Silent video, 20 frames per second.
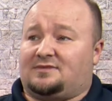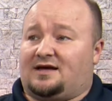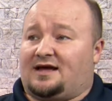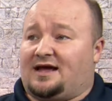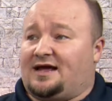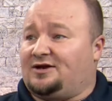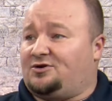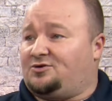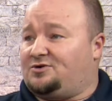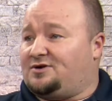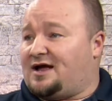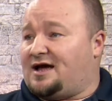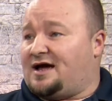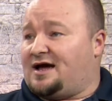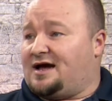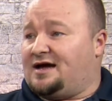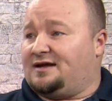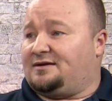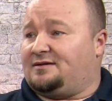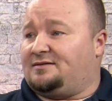8 or
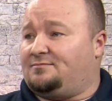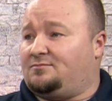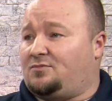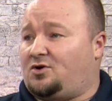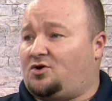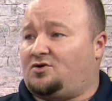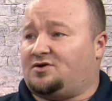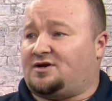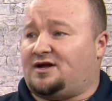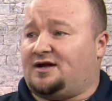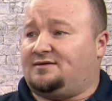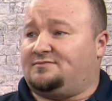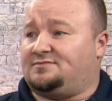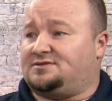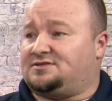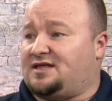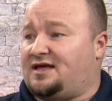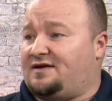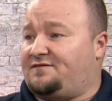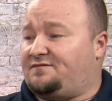9 ball
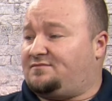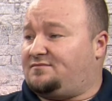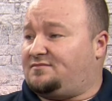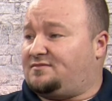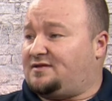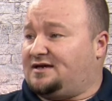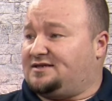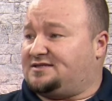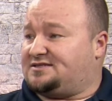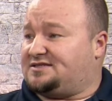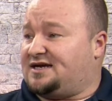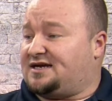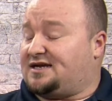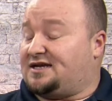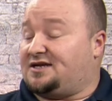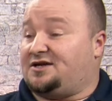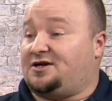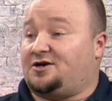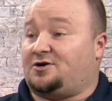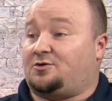games that
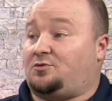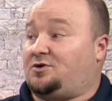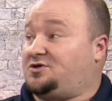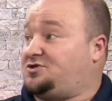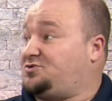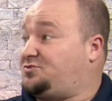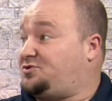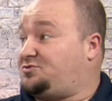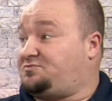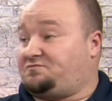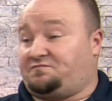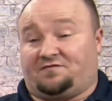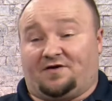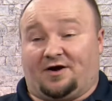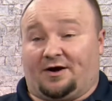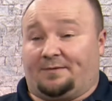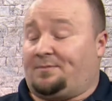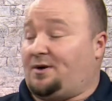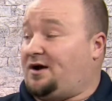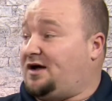second year, which
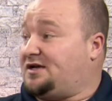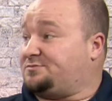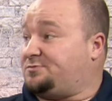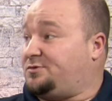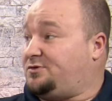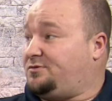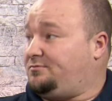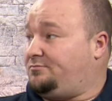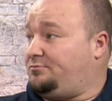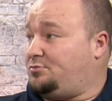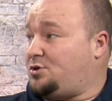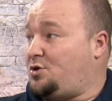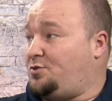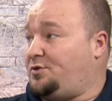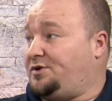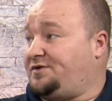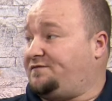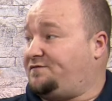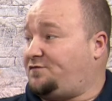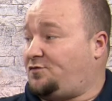very possible,
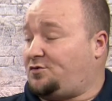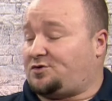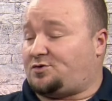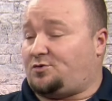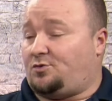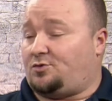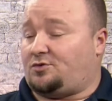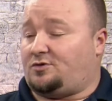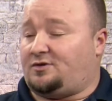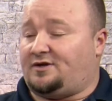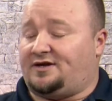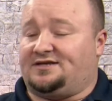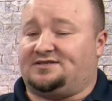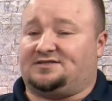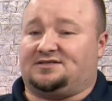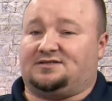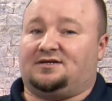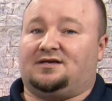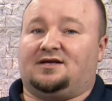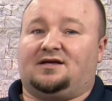blowing fourth quarter
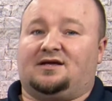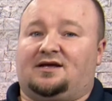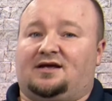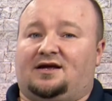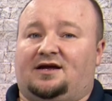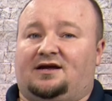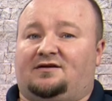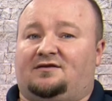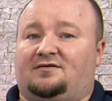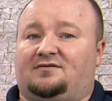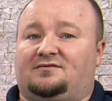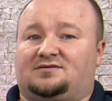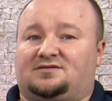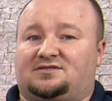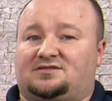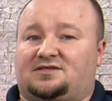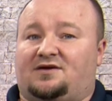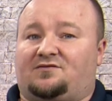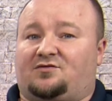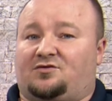leads in
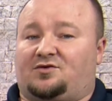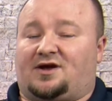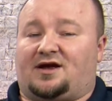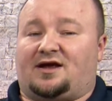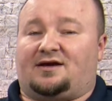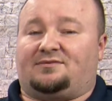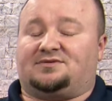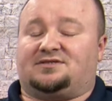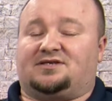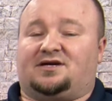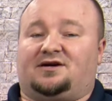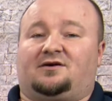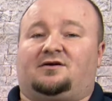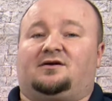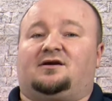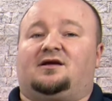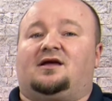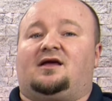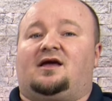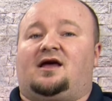several games there.
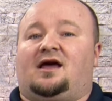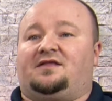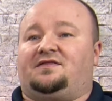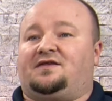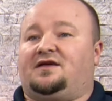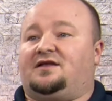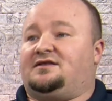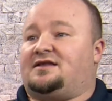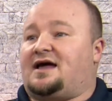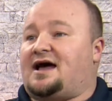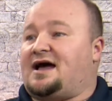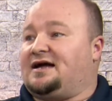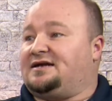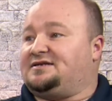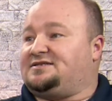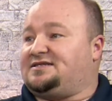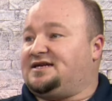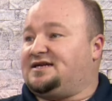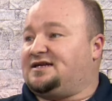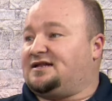And then 9,
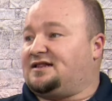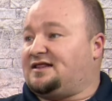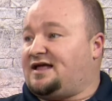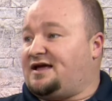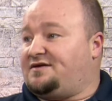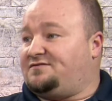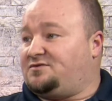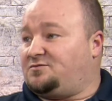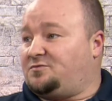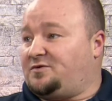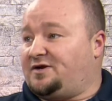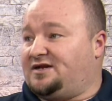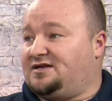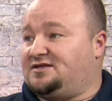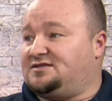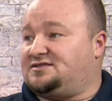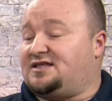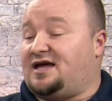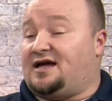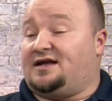10, 11
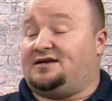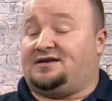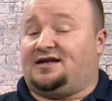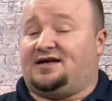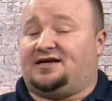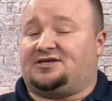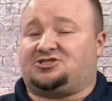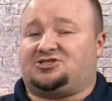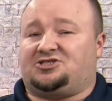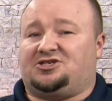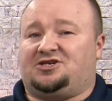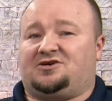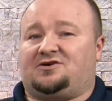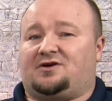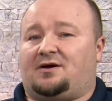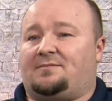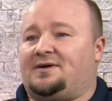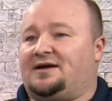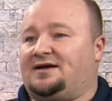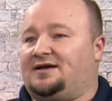wins that next year.
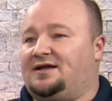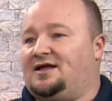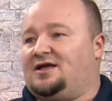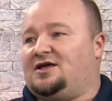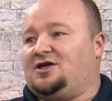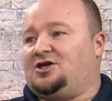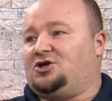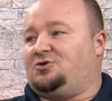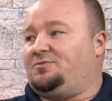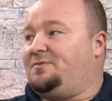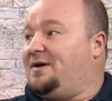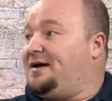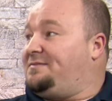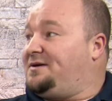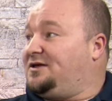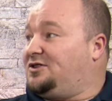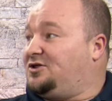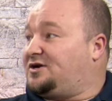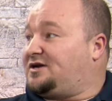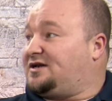I mean, you may
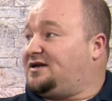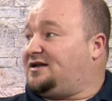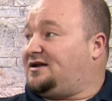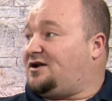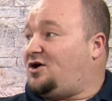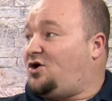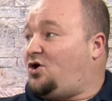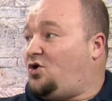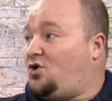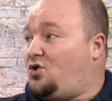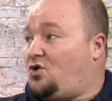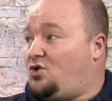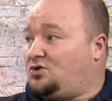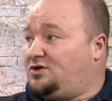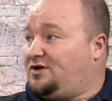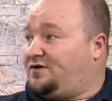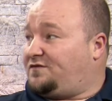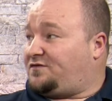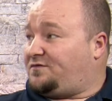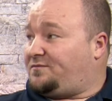be looking at a whole
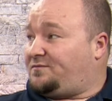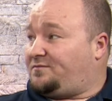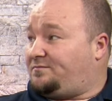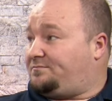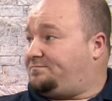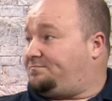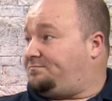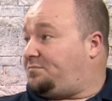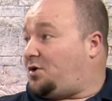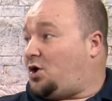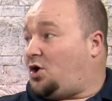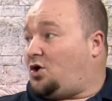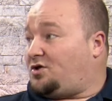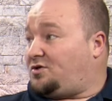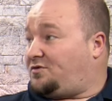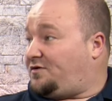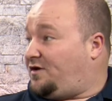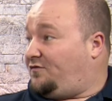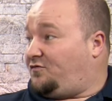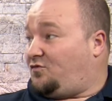different
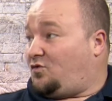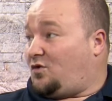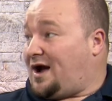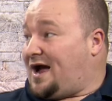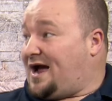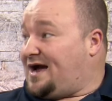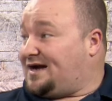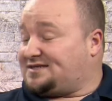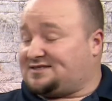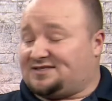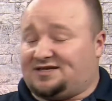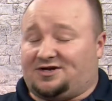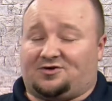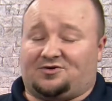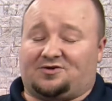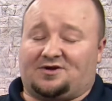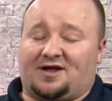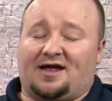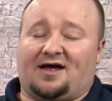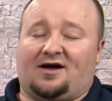ball of wax here
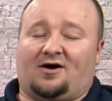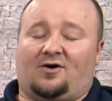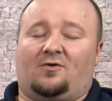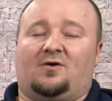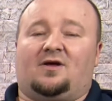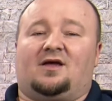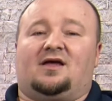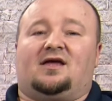now.